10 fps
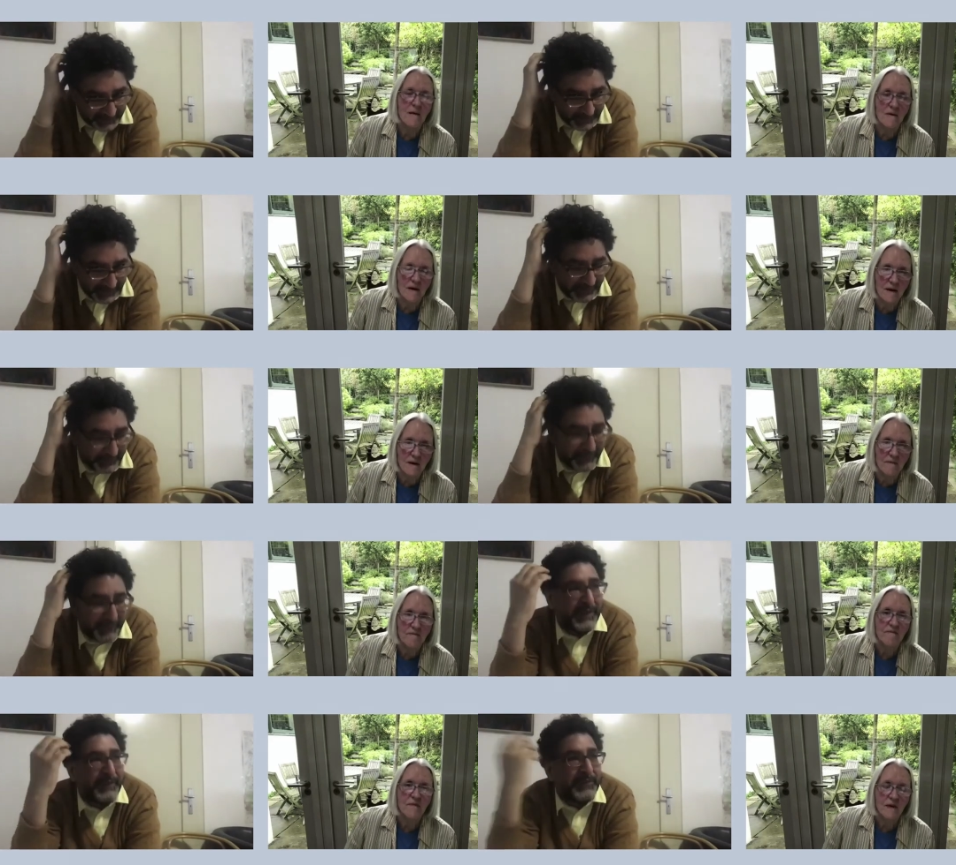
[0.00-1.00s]
Speaker 1: uh,
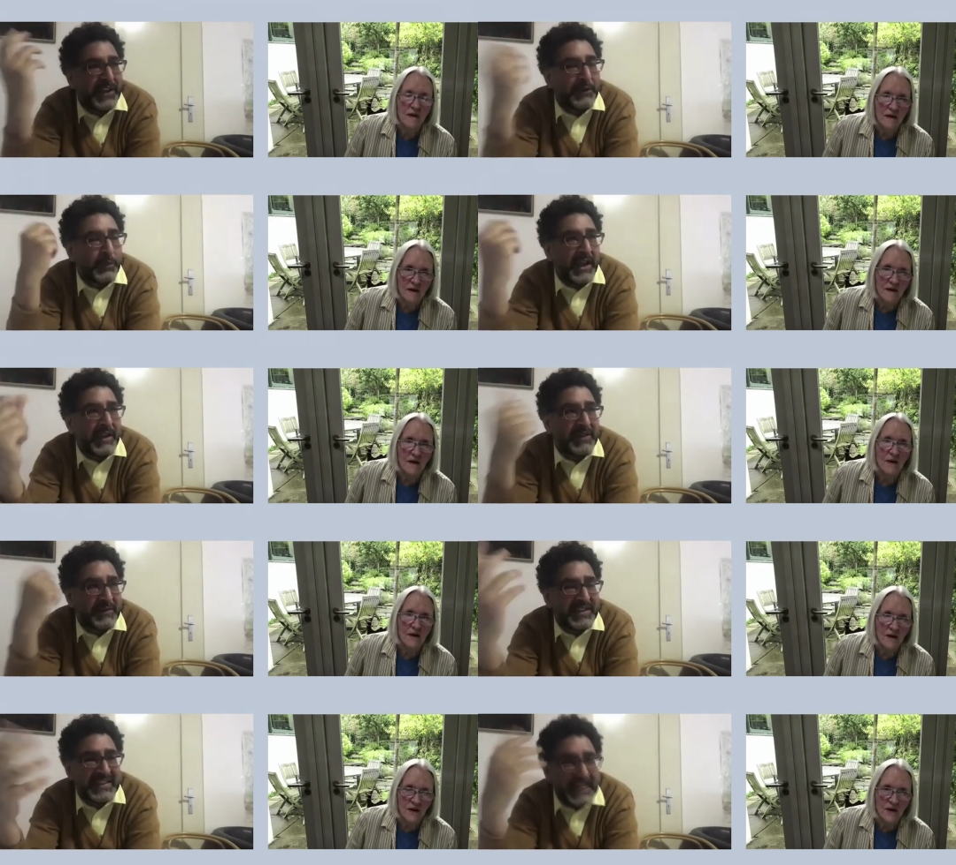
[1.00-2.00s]
the, in a way the,
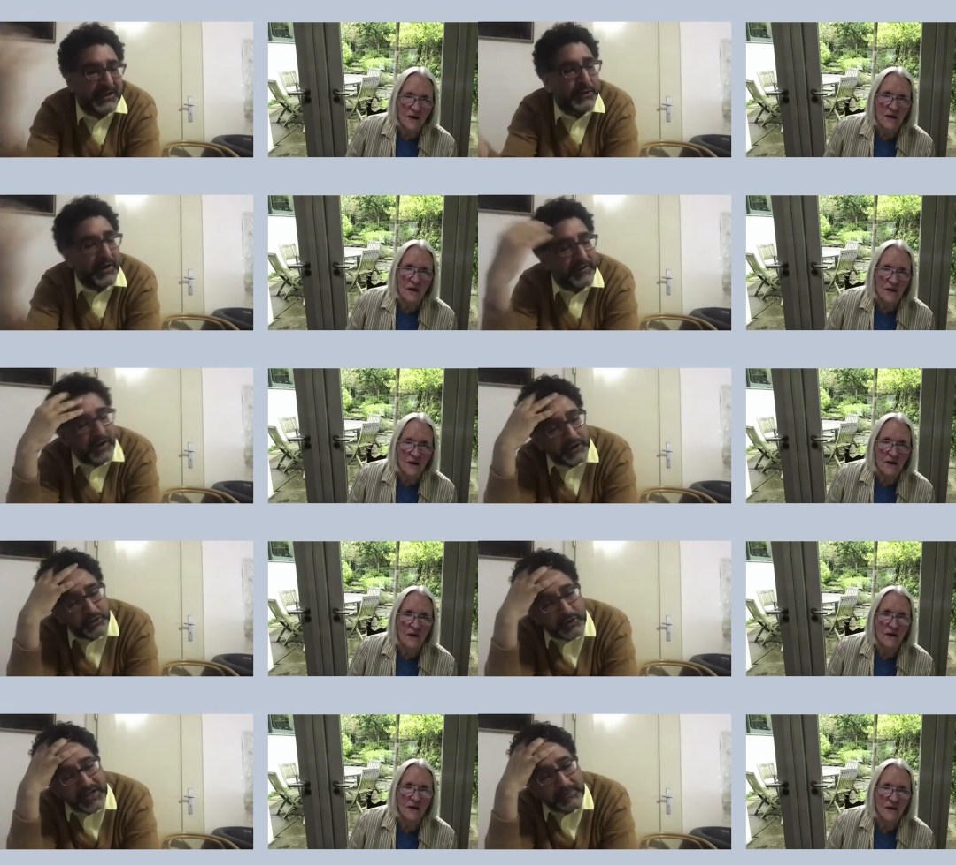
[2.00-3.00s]
the center of our
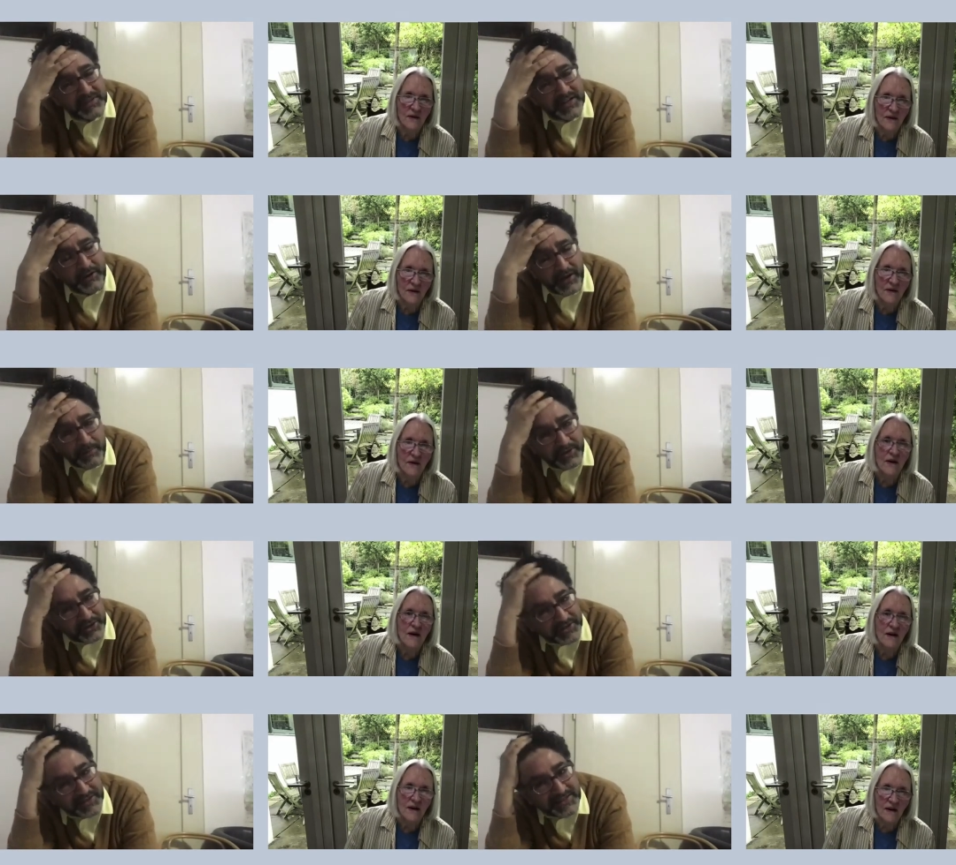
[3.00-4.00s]
dreams and our
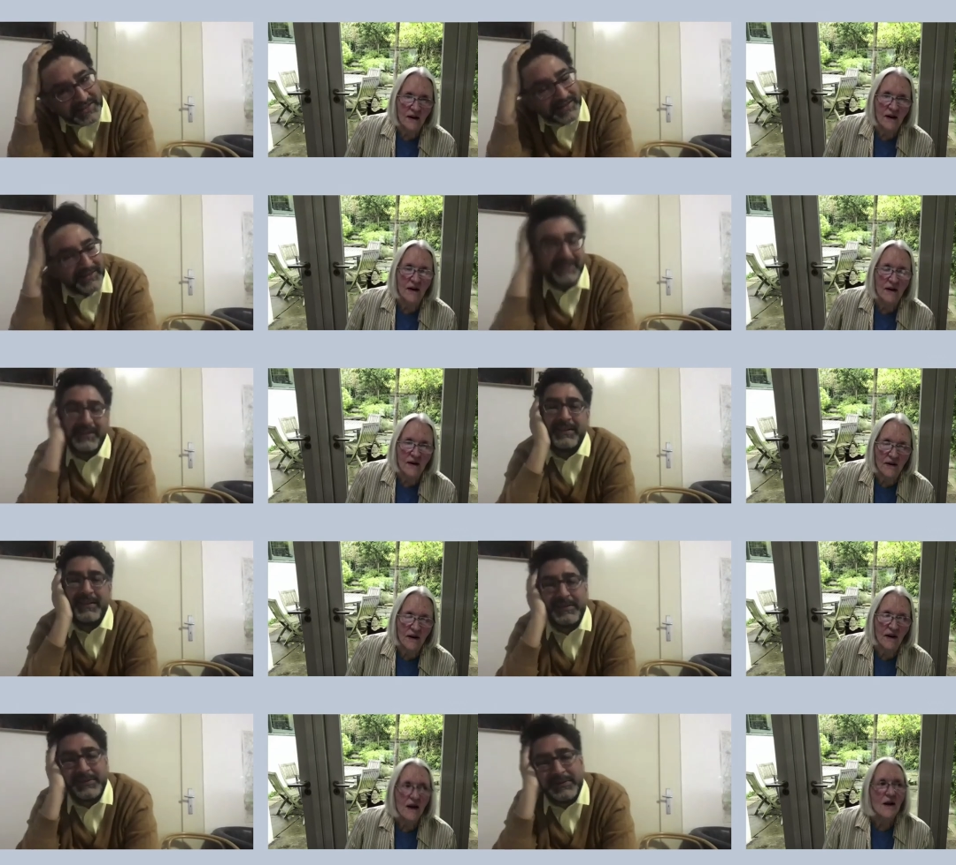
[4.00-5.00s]
ambitions?
Speaker 2: Yeah,
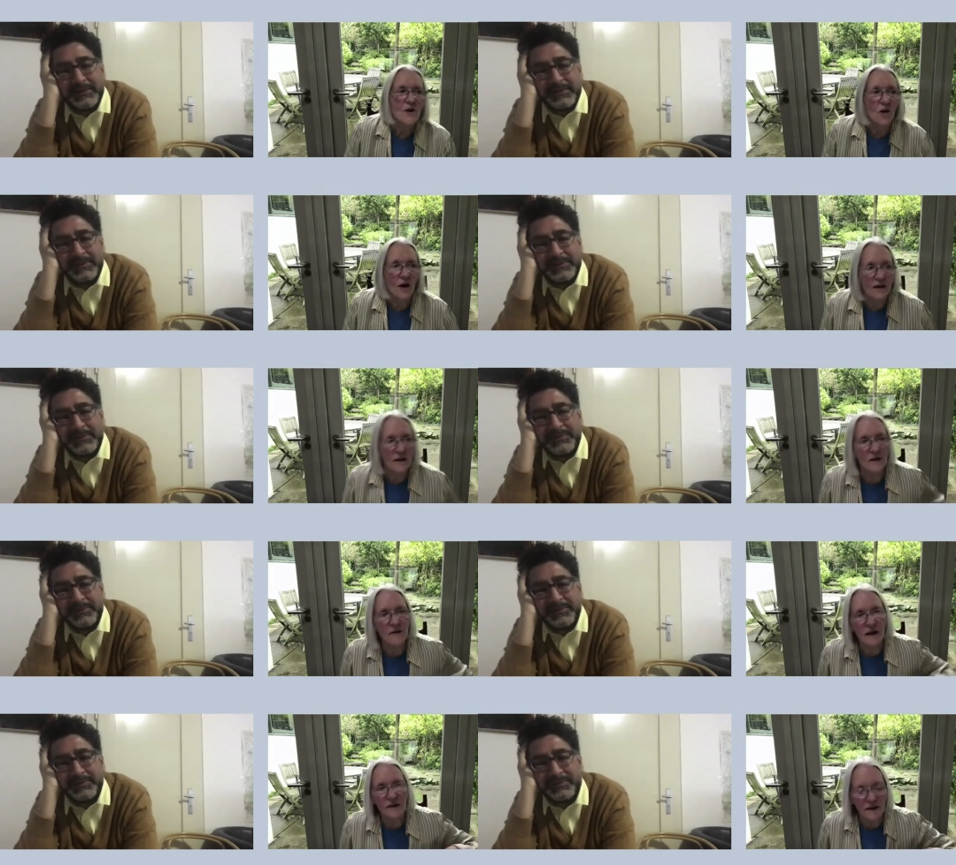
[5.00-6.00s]
no, I think
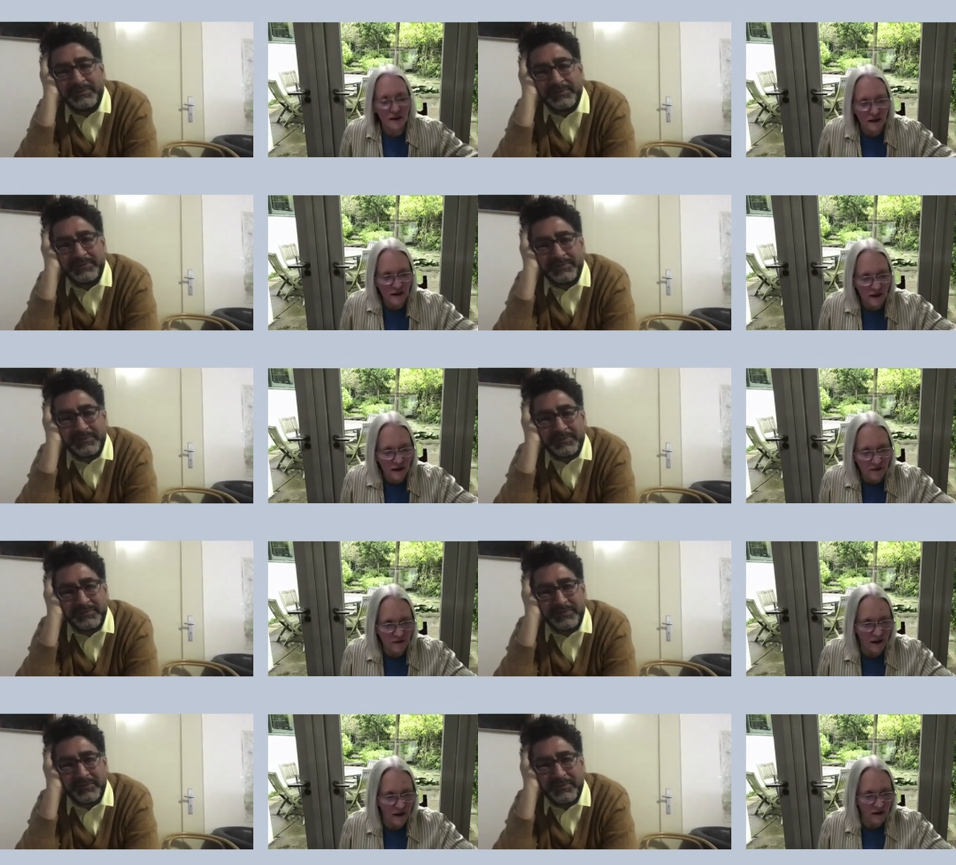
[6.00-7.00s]
that. And, and I,
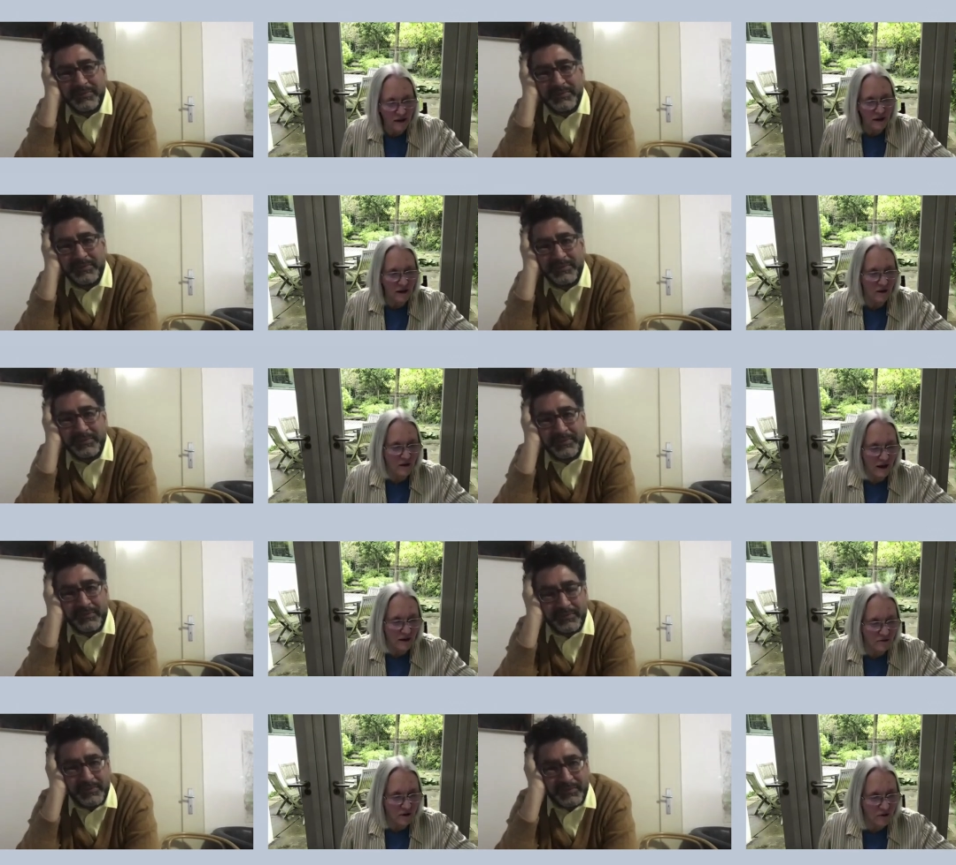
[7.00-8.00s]
I think that
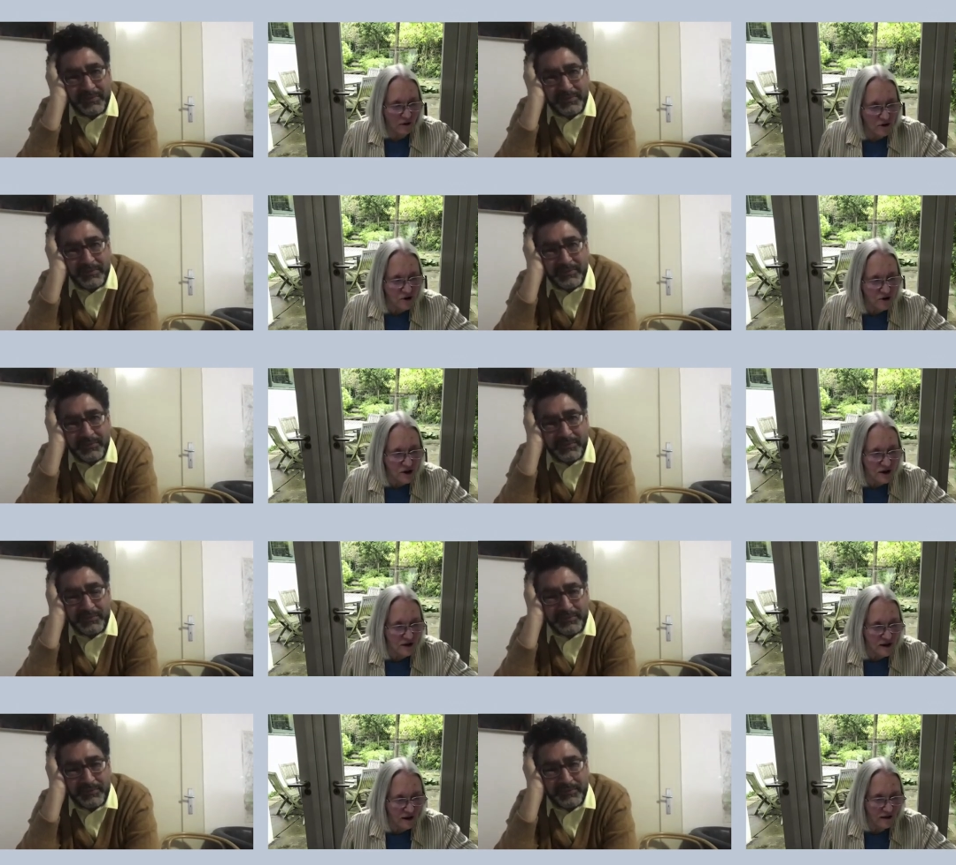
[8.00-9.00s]
what we're also seeing,
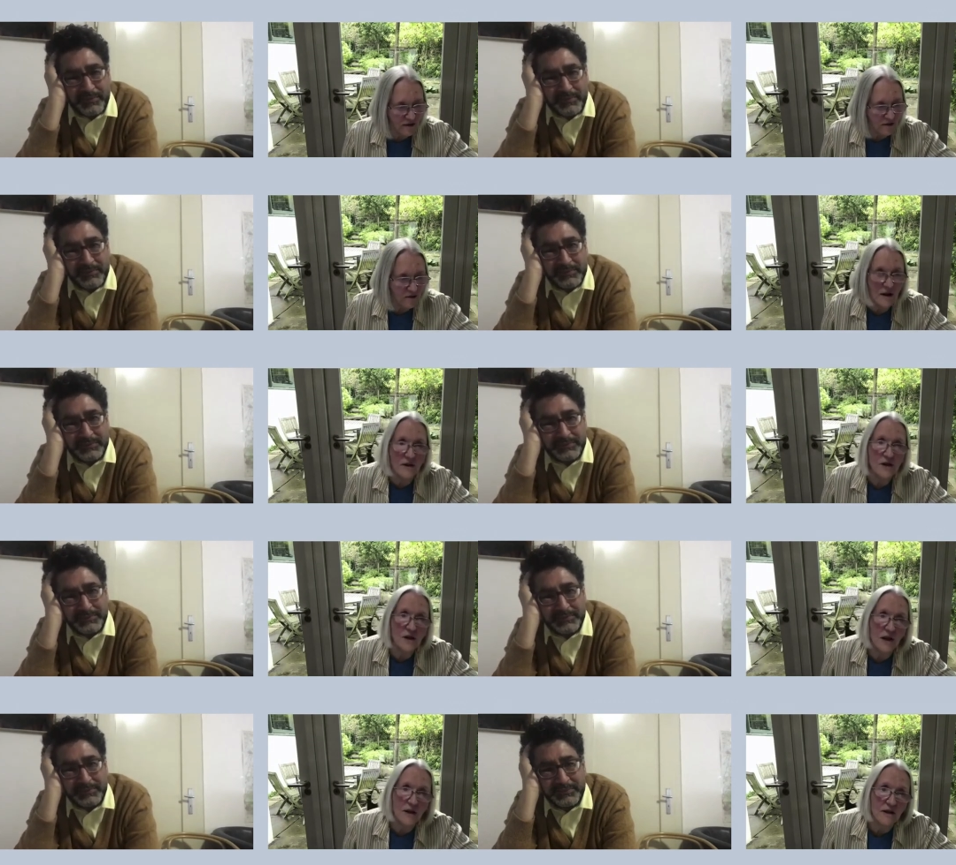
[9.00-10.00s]
say, in the United
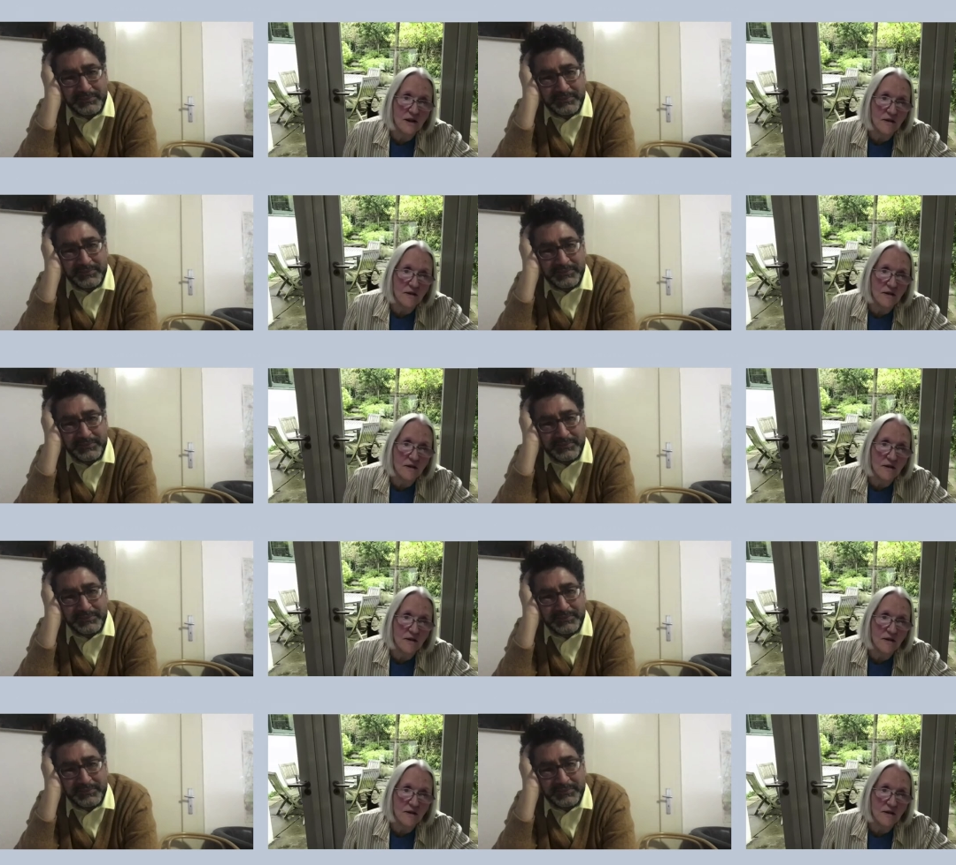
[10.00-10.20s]
States, in the